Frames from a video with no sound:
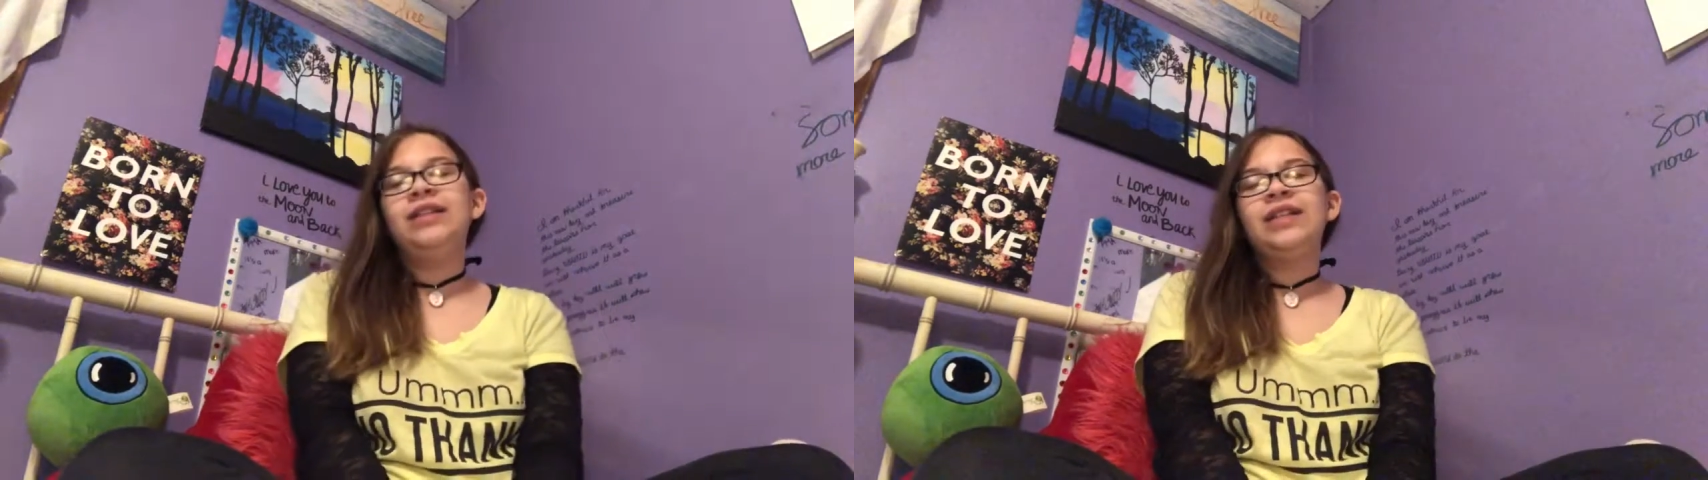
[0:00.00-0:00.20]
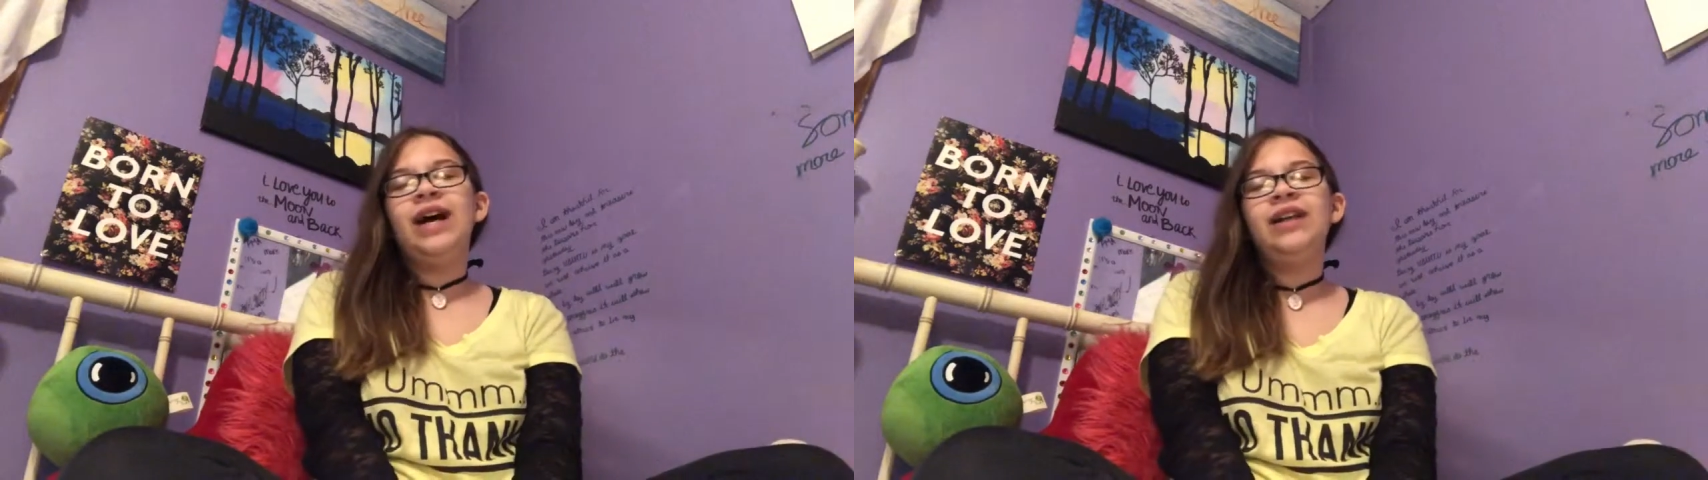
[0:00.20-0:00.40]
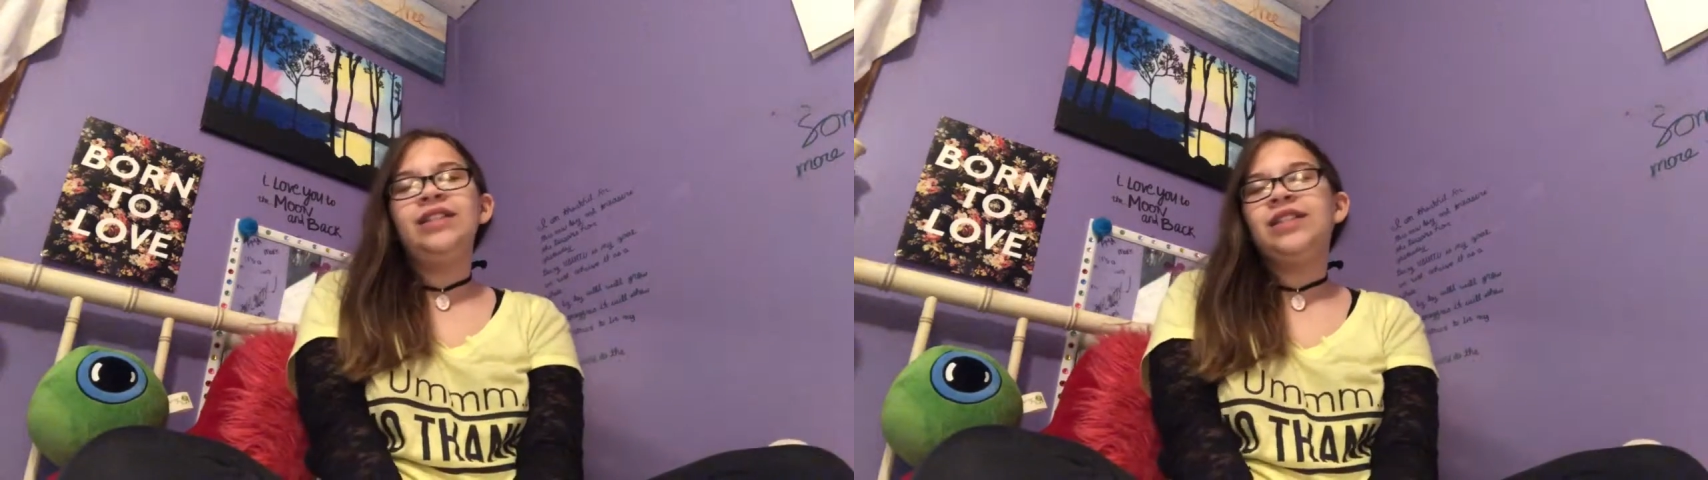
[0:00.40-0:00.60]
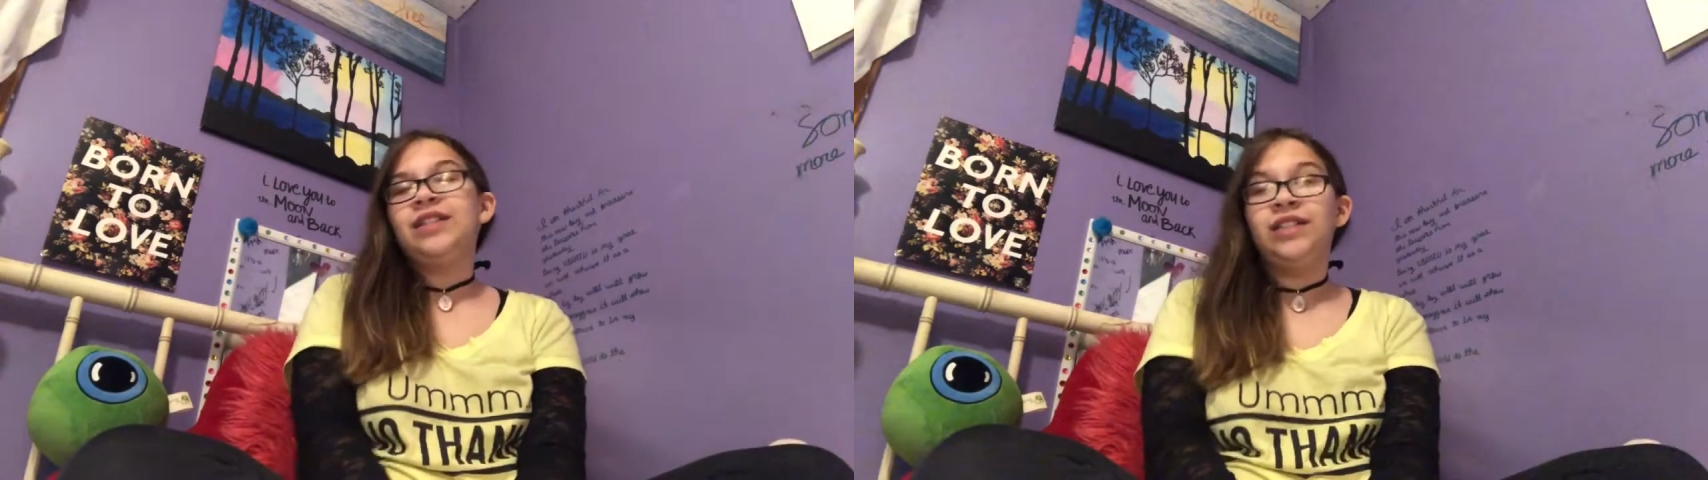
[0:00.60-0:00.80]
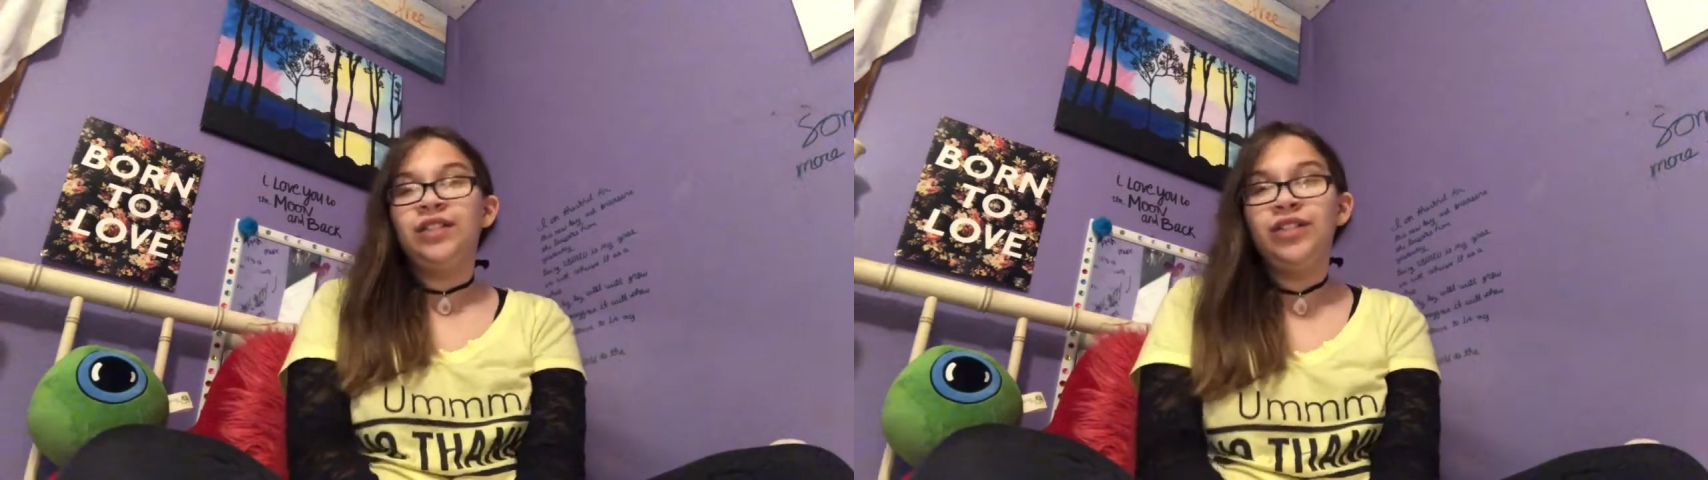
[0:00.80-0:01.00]
It's kind of
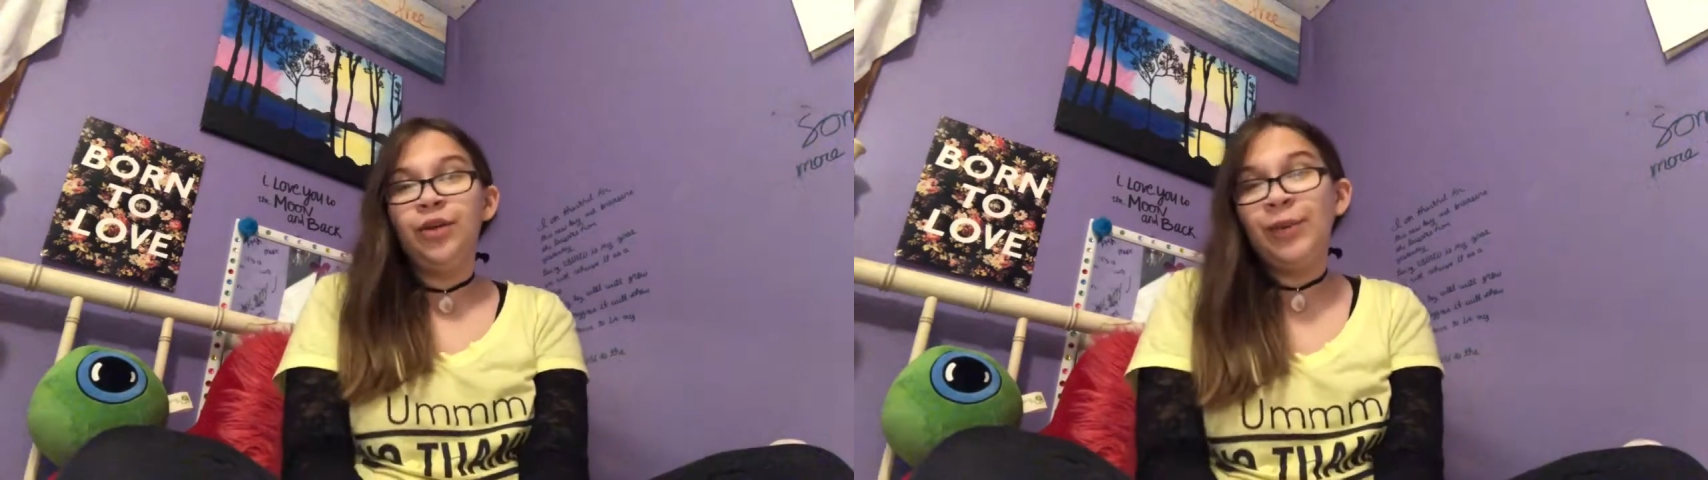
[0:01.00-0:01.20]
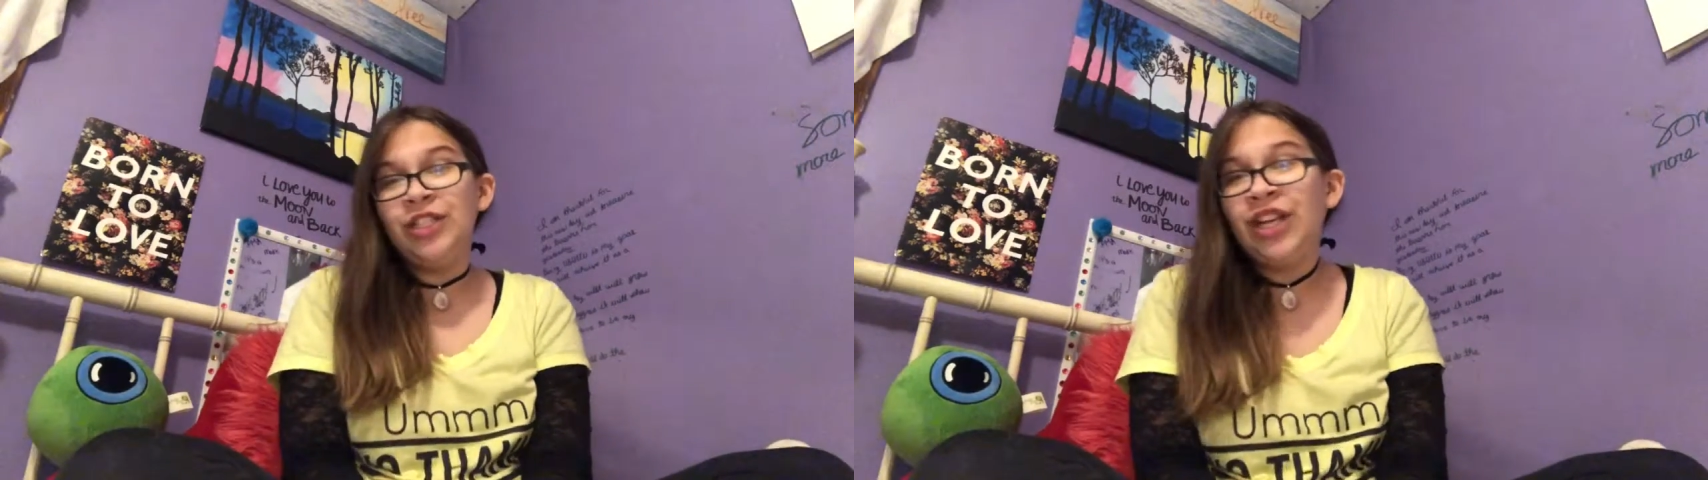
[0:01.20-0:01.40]
just a stupid